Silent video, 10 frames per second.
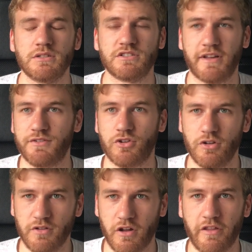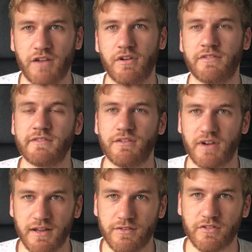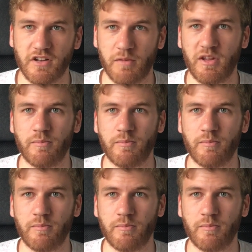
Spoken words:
So that's good. I know they recently raised the limit,